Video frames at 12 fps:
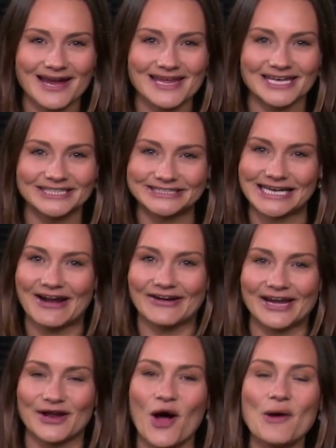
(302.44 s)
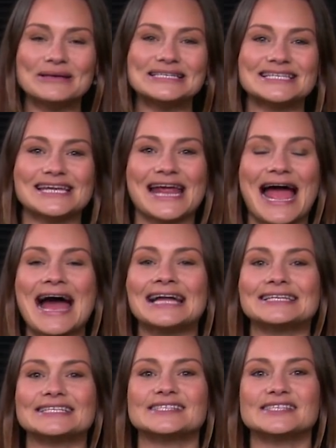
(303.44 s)
liking, sharing, commenting,
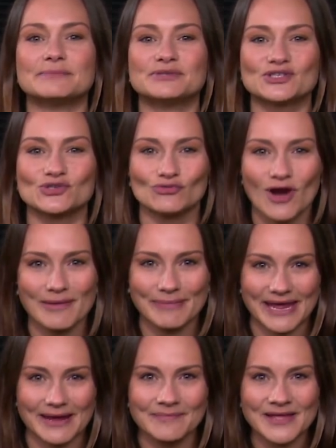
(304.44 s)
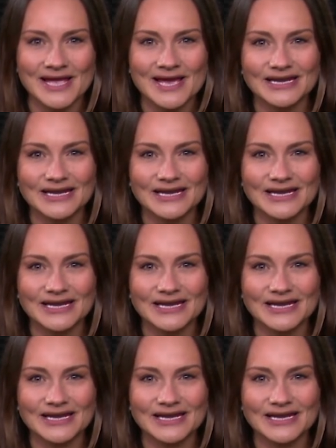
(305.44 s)
and subscribing.